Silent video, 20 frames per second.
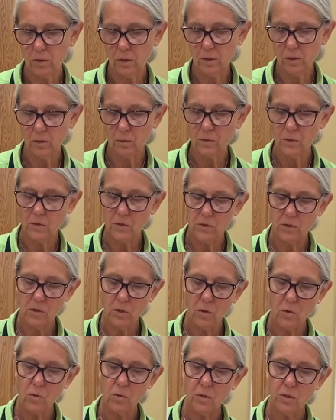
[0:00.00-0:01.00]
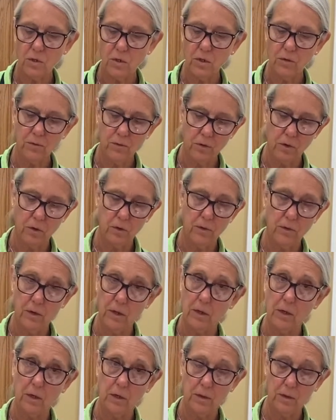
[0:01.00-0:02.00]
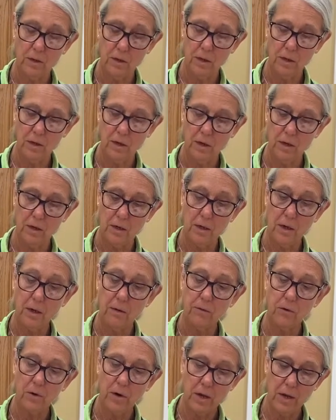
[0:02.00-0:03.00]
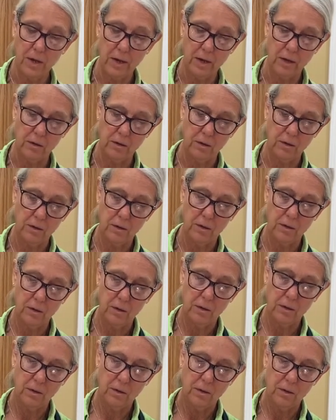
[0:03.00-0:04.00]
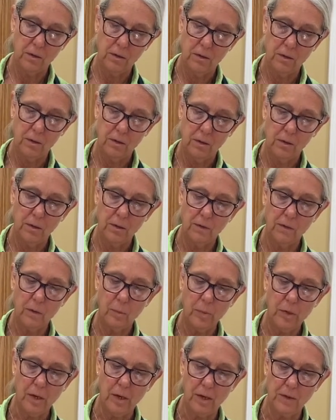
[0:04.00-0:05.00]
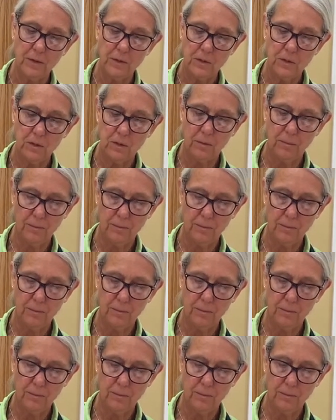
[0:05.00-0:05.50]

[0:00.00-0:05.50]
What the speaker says: and it was so different than anything I had ever had in the past.